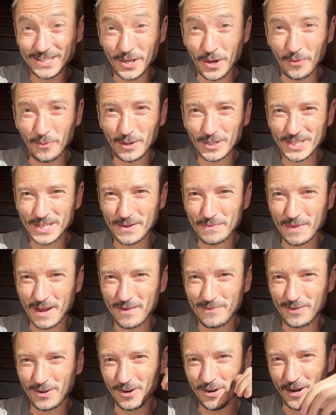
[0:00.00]
you're watching my
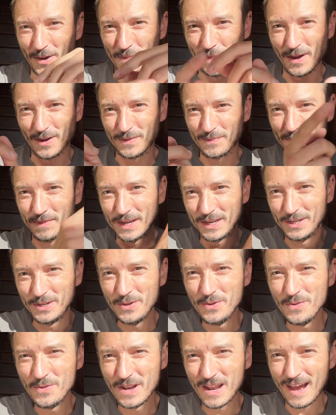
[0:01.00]
vlog about my
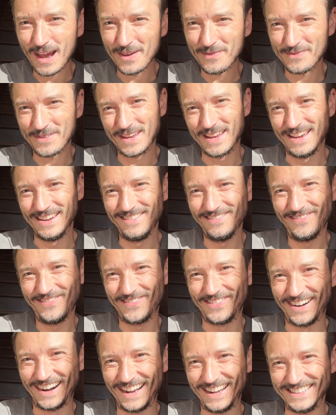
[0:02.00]
new life in
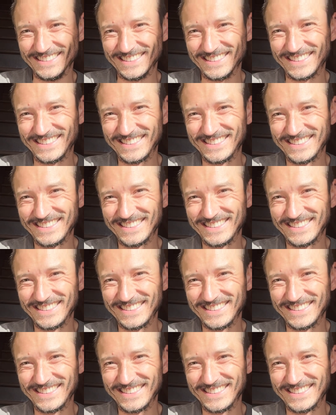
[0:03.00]
France.